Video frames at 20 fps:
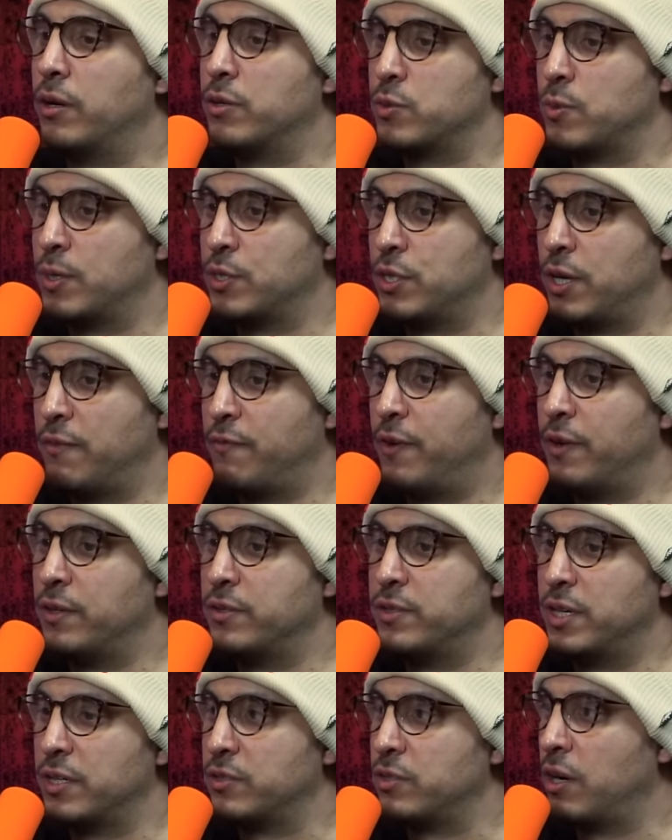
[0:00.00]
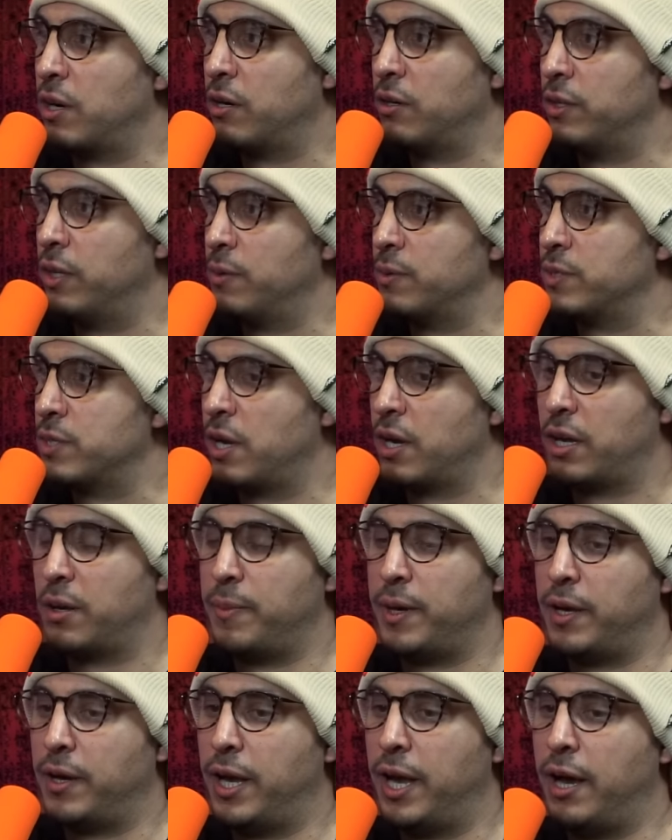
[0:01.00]
I was watching I found a TikToker that was talking
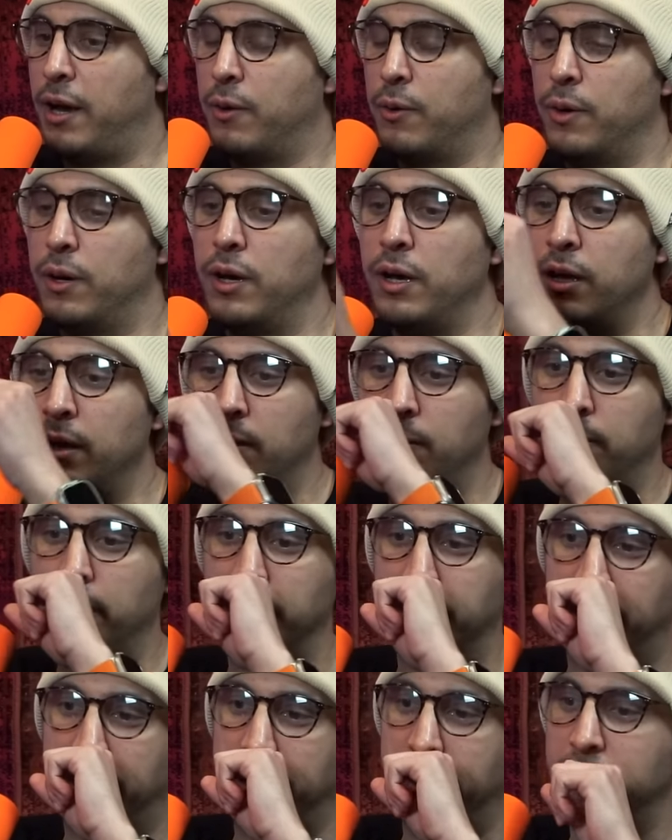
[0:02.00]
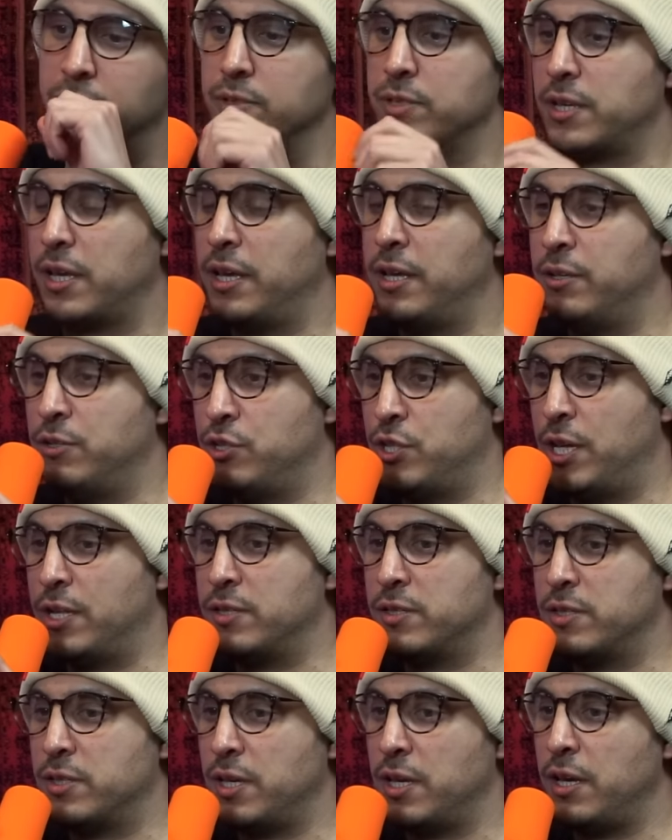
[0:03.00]
about how millennials and
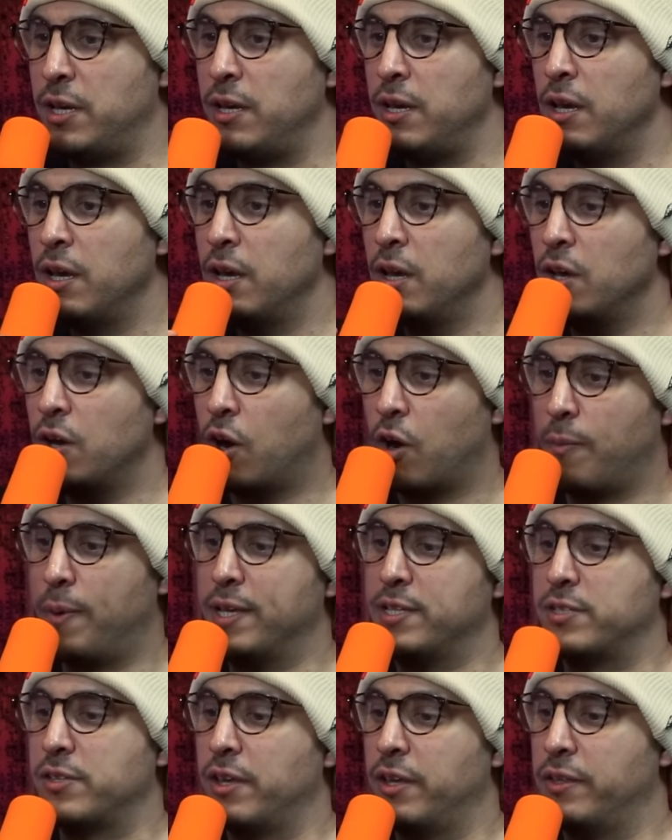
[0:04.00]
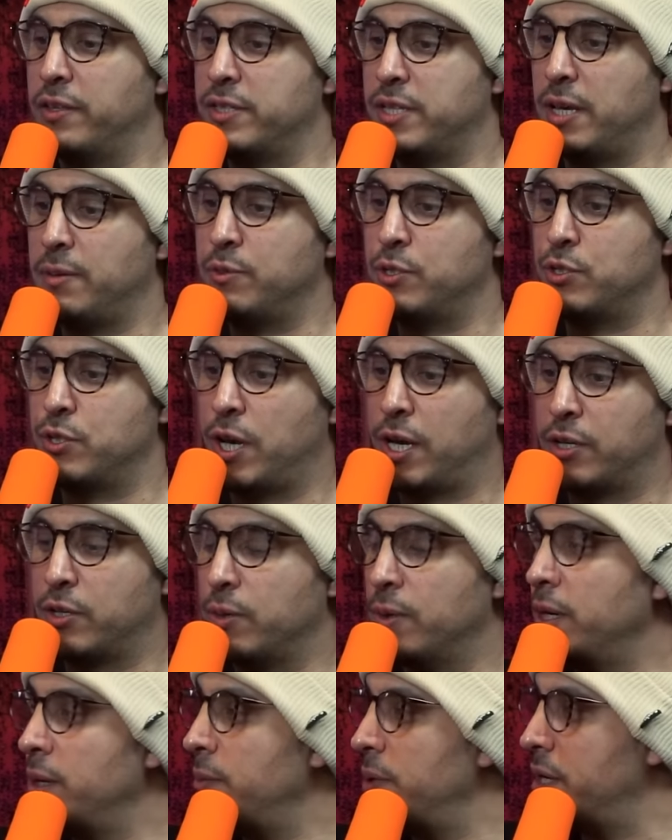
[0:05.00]
Gen Z are basically on the same
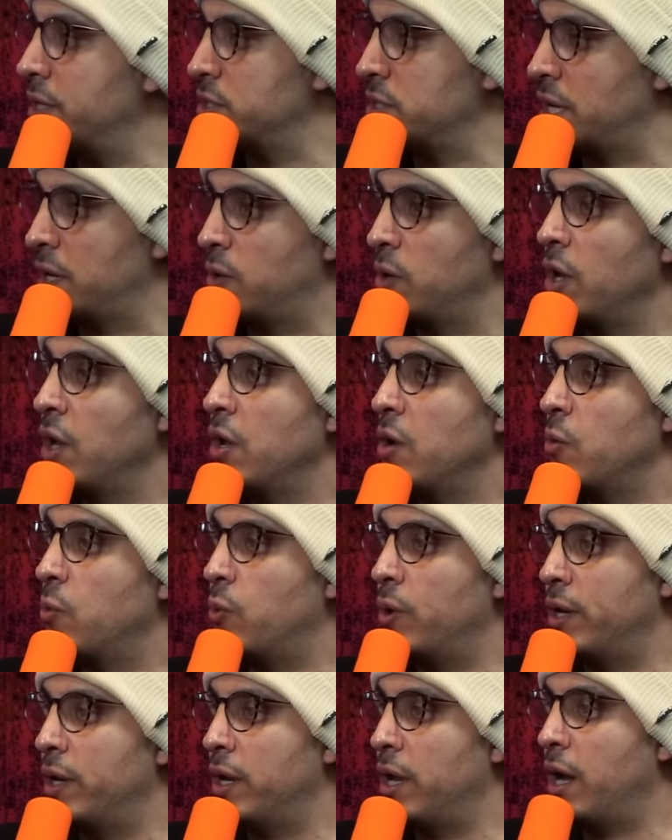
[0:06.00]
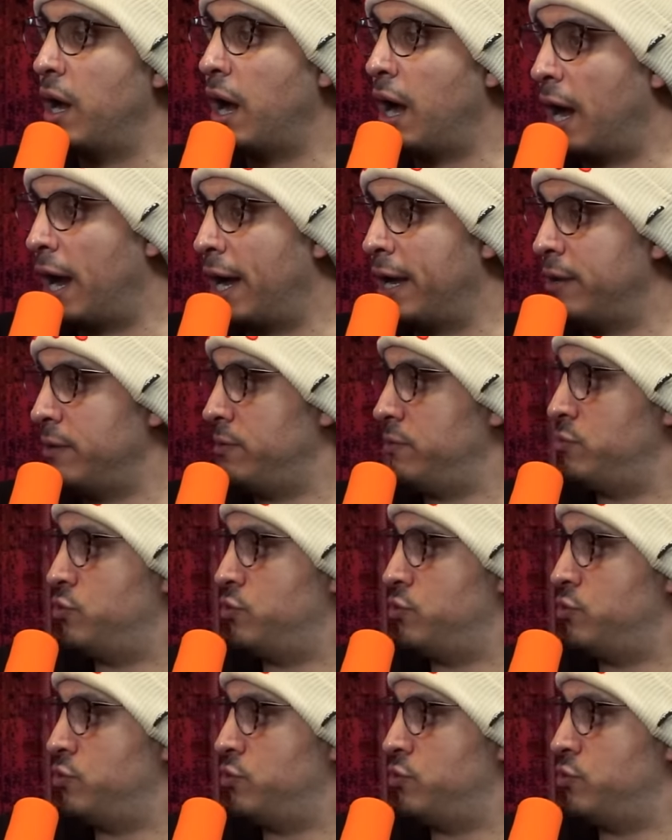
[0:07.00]
trajectory because like when I